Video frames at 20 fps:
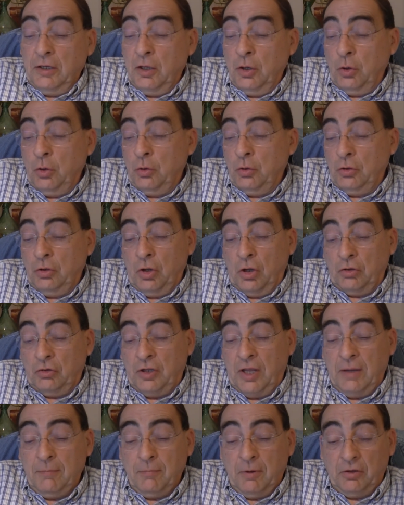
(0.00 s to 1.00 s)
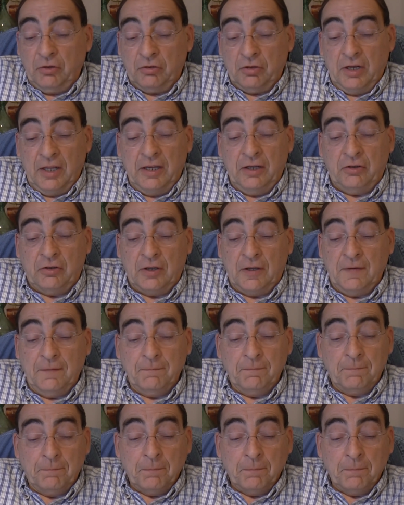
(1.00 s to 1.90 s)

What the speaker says: know, not 10 months later,